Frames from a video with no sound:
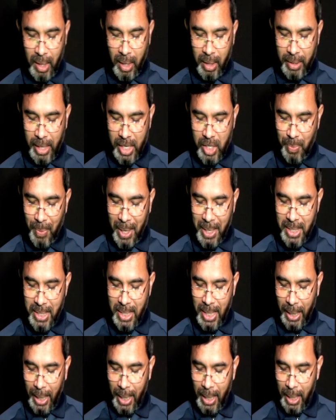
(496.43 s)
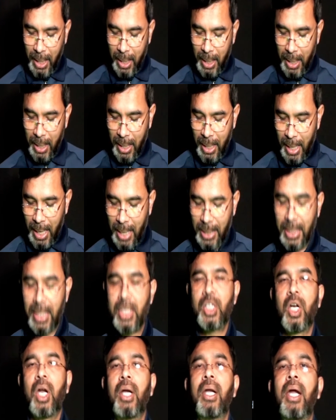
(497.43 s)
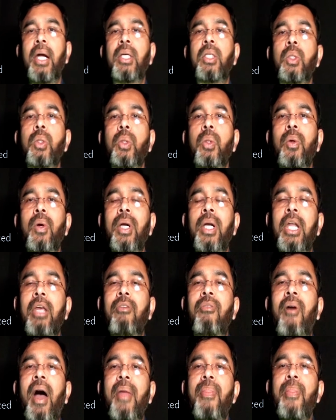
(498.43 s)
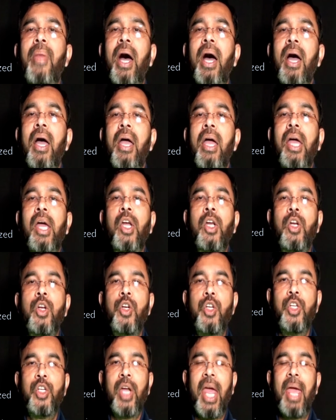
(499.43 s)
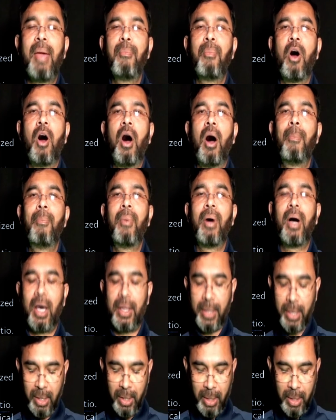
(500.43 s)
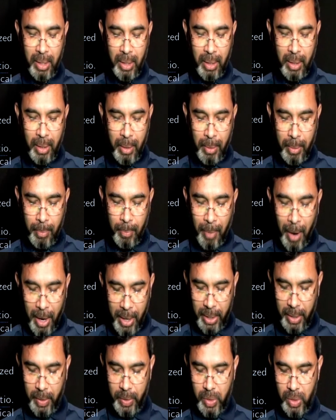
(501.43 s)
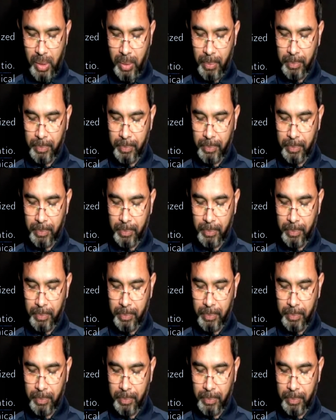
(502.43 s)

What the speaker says: the sphere is taken as a standard to define the shape of other particles.